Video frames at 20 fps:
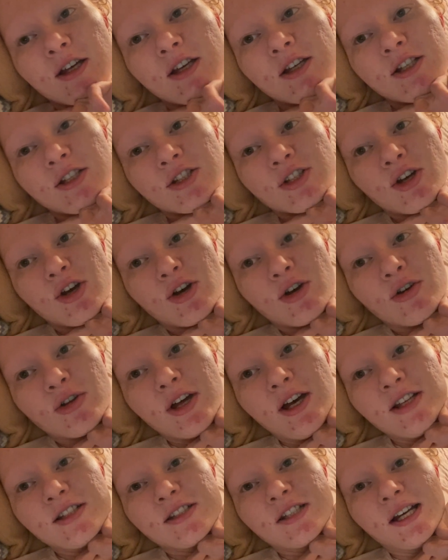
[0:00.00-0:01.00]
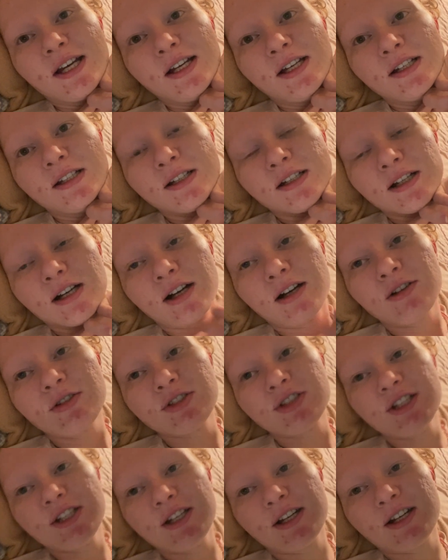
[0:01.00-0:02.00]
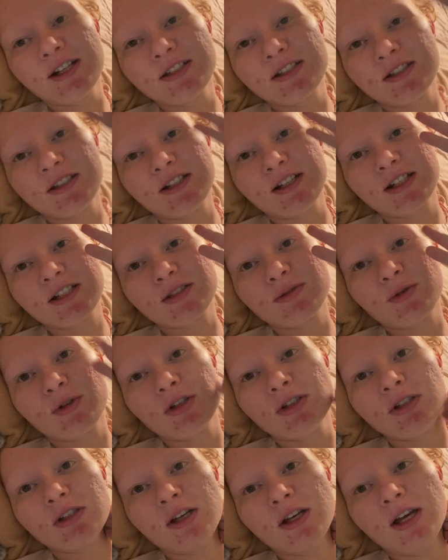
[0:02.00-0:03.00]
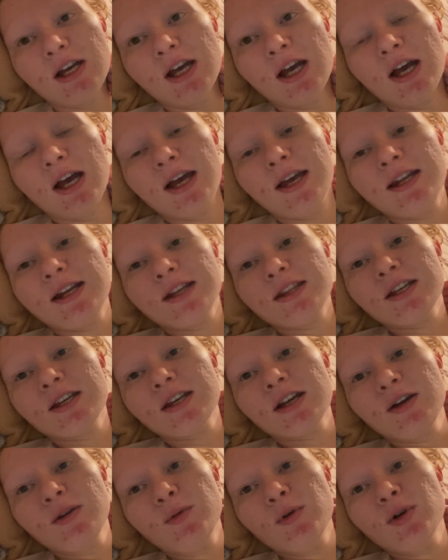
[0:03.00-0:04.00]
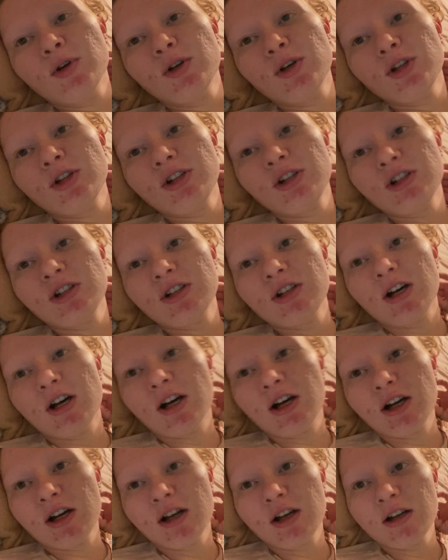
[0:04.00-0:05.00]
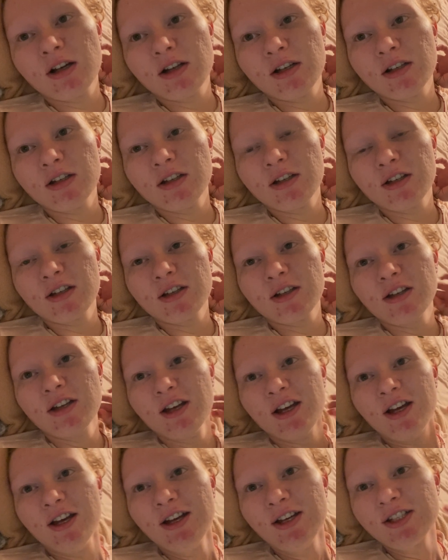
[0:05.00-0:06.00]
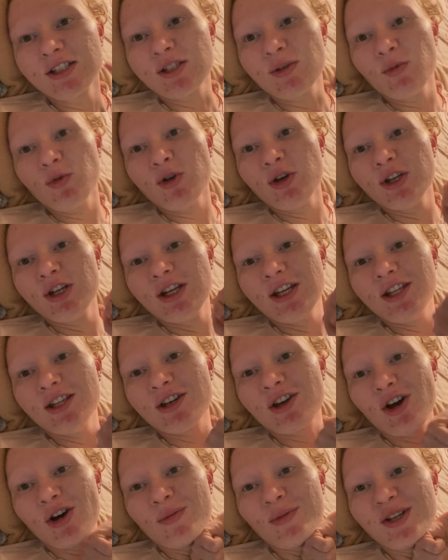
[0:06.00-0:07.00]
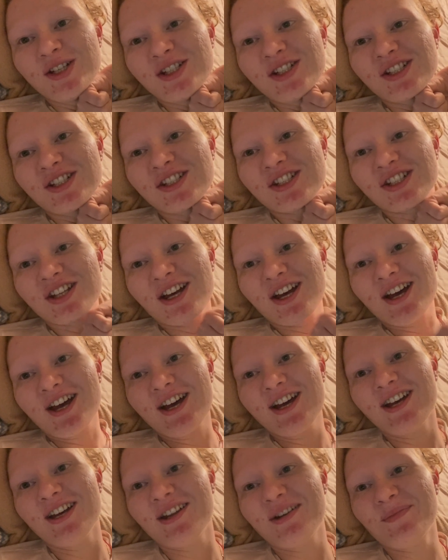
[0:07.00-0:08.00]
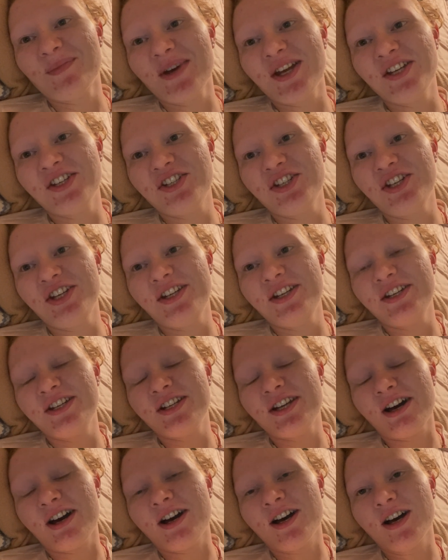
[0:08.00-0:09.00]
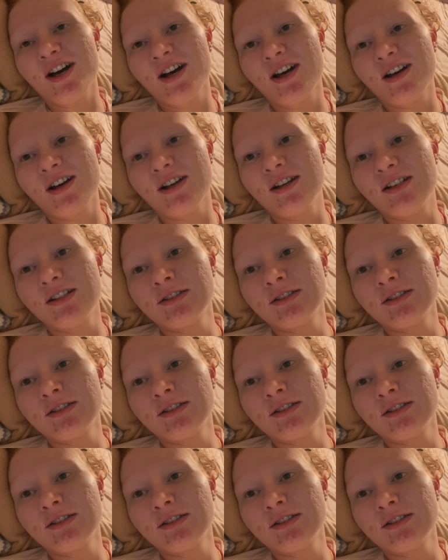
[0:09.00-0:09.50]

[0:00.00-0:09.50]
So, that said, I'll see you guys in the next one. And I think I will, someone in the comments had mentioned, had